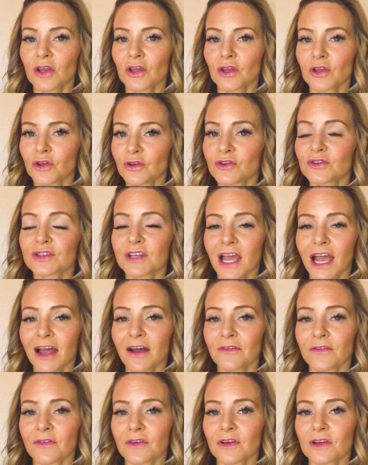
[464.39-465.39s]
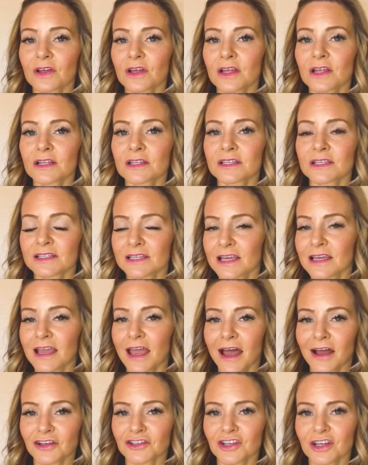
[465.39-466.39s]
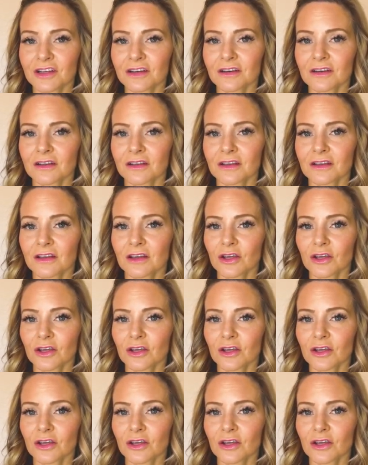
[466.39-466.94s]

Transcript: You just have to take action.